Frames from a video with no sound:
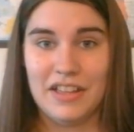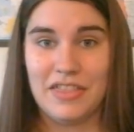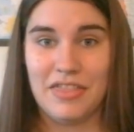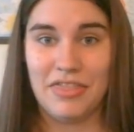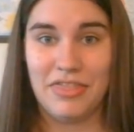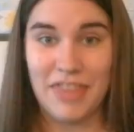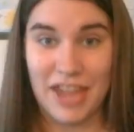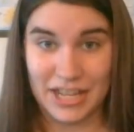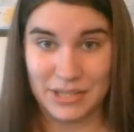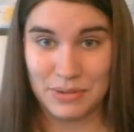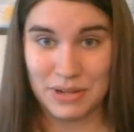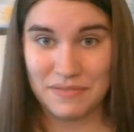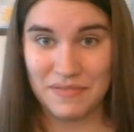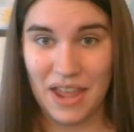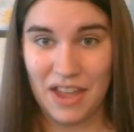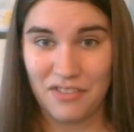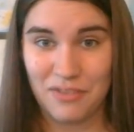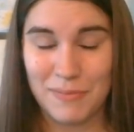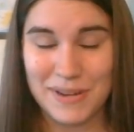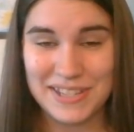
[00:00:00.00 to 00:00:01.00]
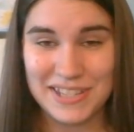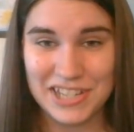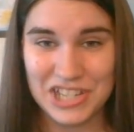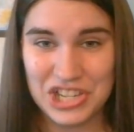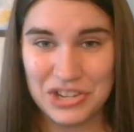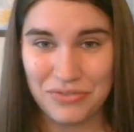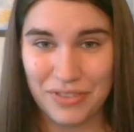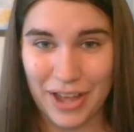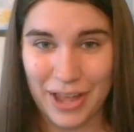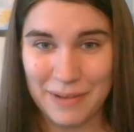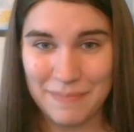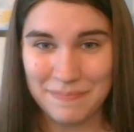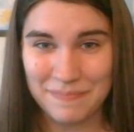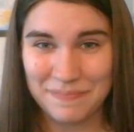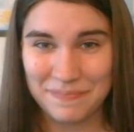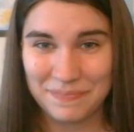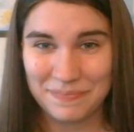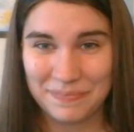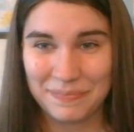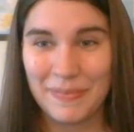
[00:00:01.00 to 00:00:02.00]
That's what I've got for my Stitchy Fun.
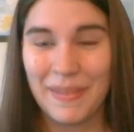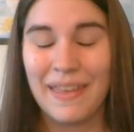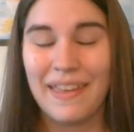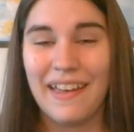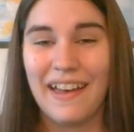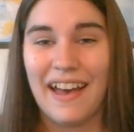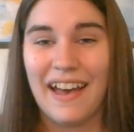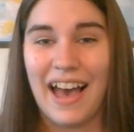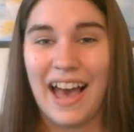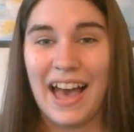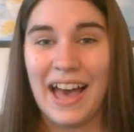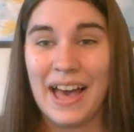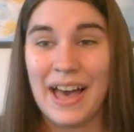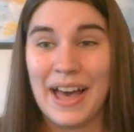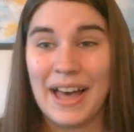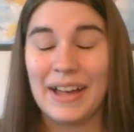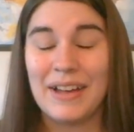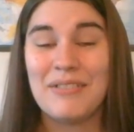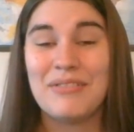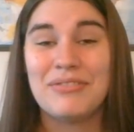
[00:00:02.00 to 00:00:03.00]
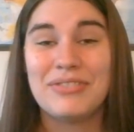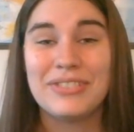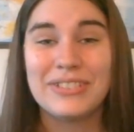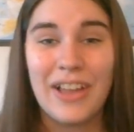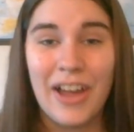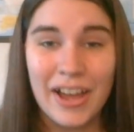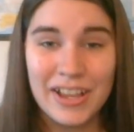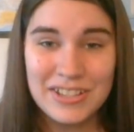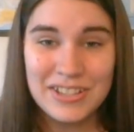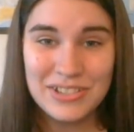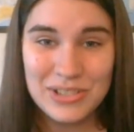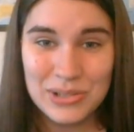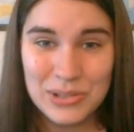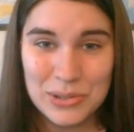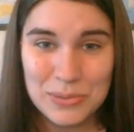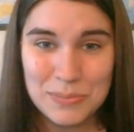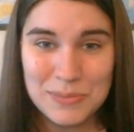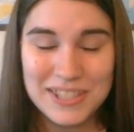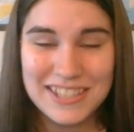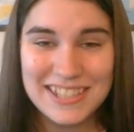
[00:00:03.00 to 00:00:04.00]

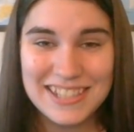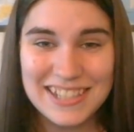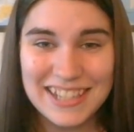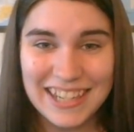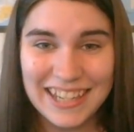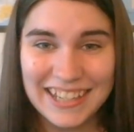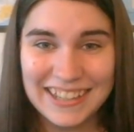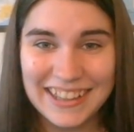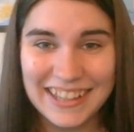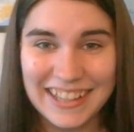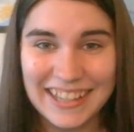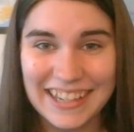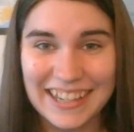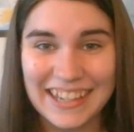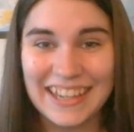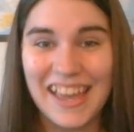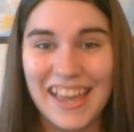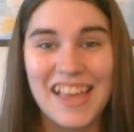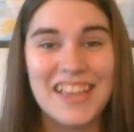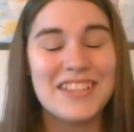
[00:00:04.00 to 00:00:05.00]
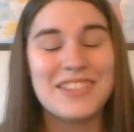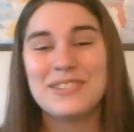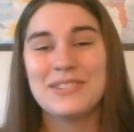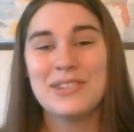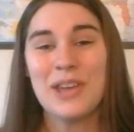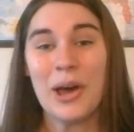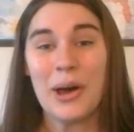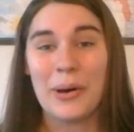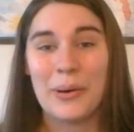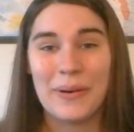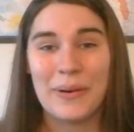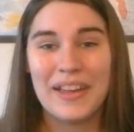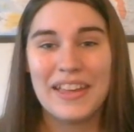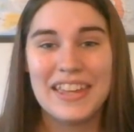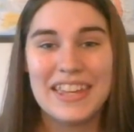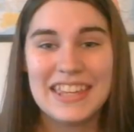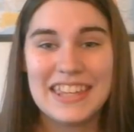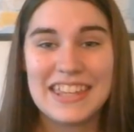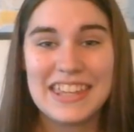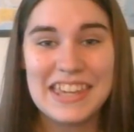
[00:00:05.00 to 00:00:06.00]
Flosstubestanley. So
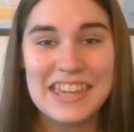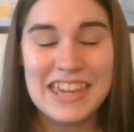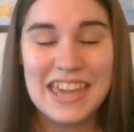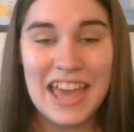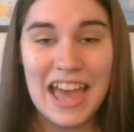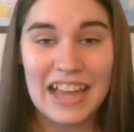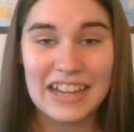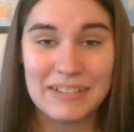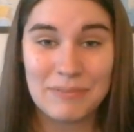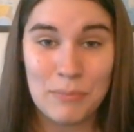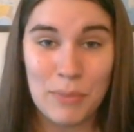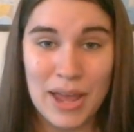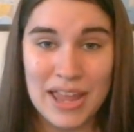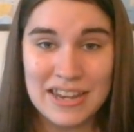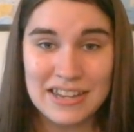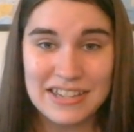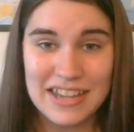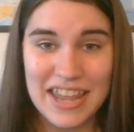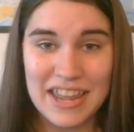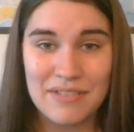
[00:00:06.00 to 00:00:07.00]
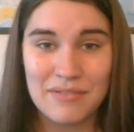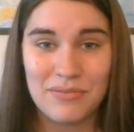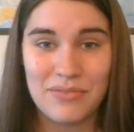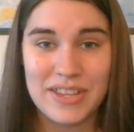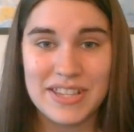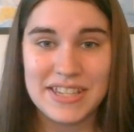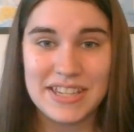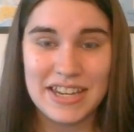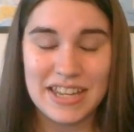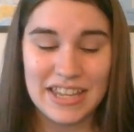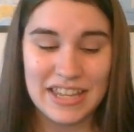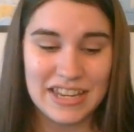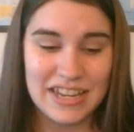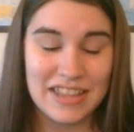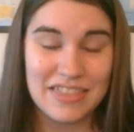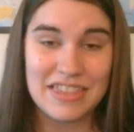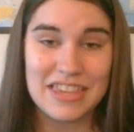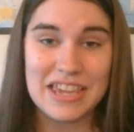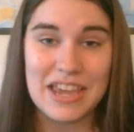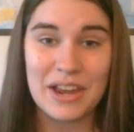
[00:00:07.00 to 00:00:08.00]
he went and visited
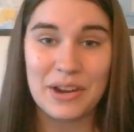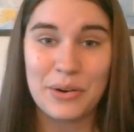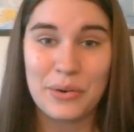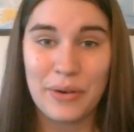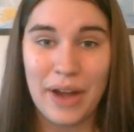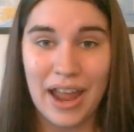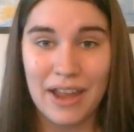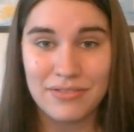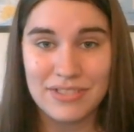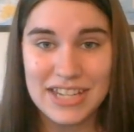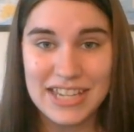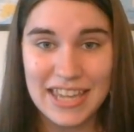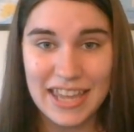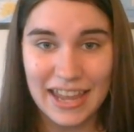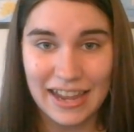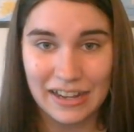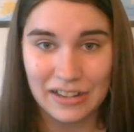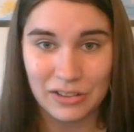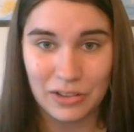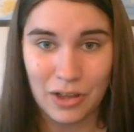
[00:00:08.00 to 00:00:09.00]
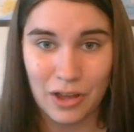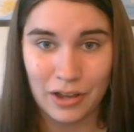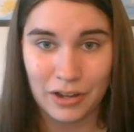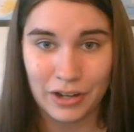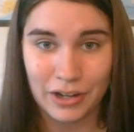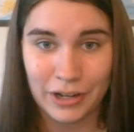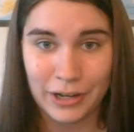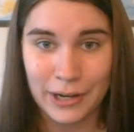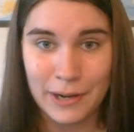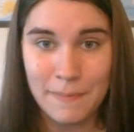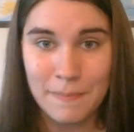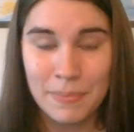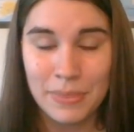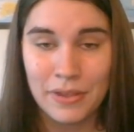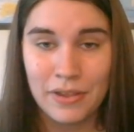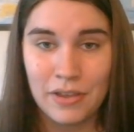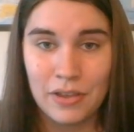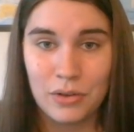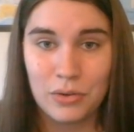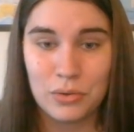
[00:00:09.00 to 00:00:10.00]
the crafty cataloger,
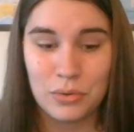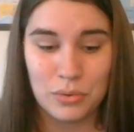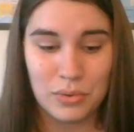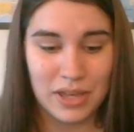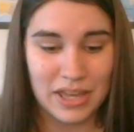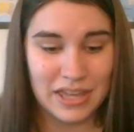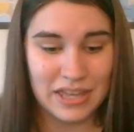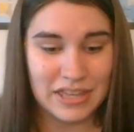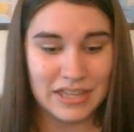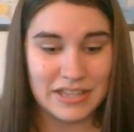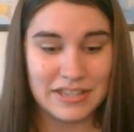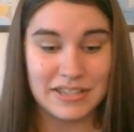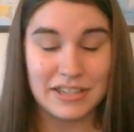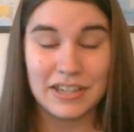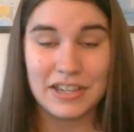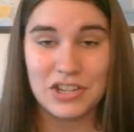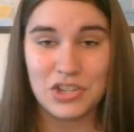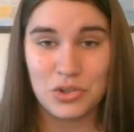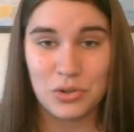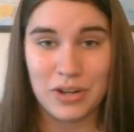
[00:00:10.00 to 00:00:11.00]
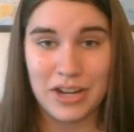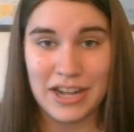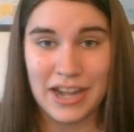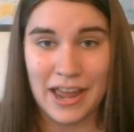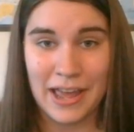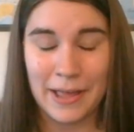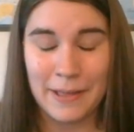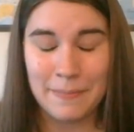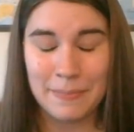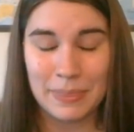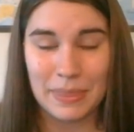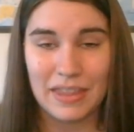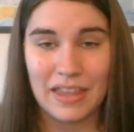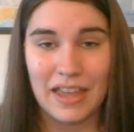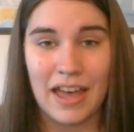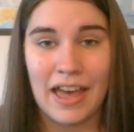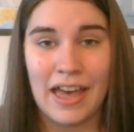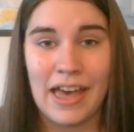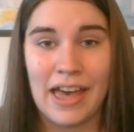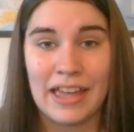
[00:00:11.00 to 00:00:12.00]
who is Katrina,
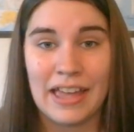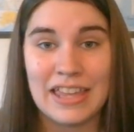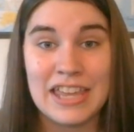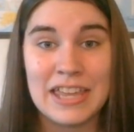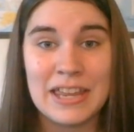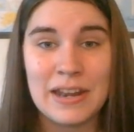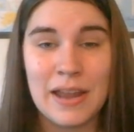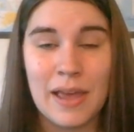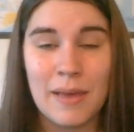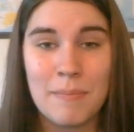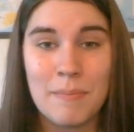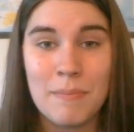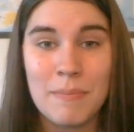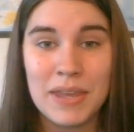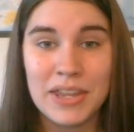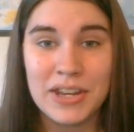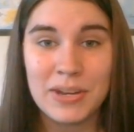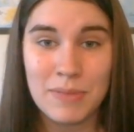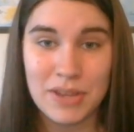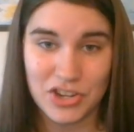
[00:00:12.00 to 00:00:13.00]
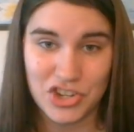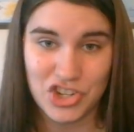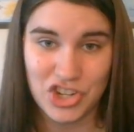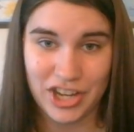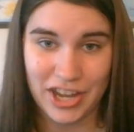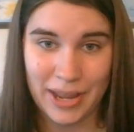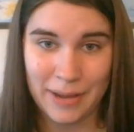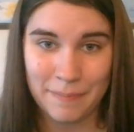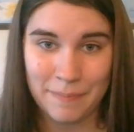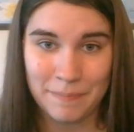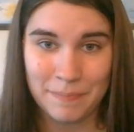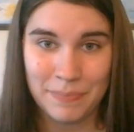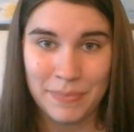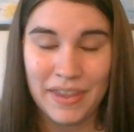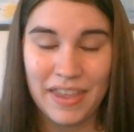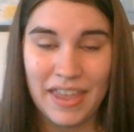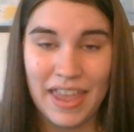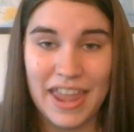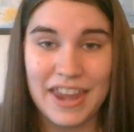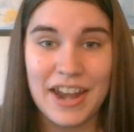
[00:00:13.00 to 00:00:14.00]
in mid-Michigan.
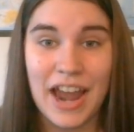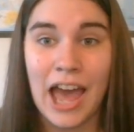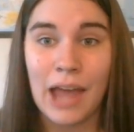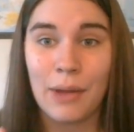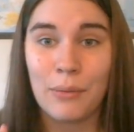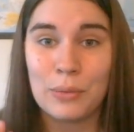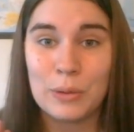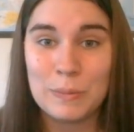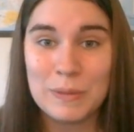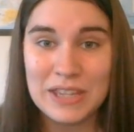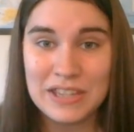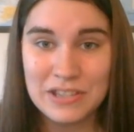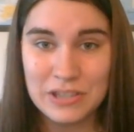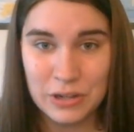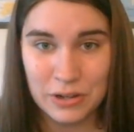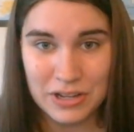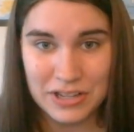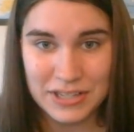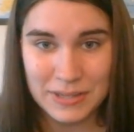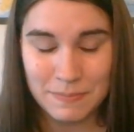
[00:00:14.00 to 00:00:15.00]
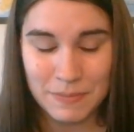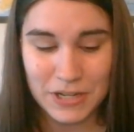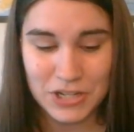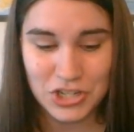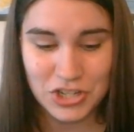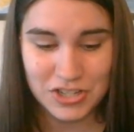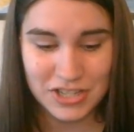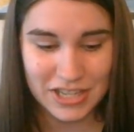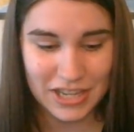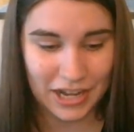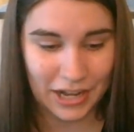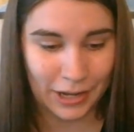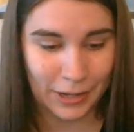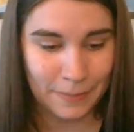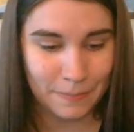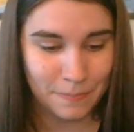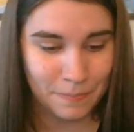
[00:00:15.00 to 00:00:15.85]
And I will be inserting some pictures here.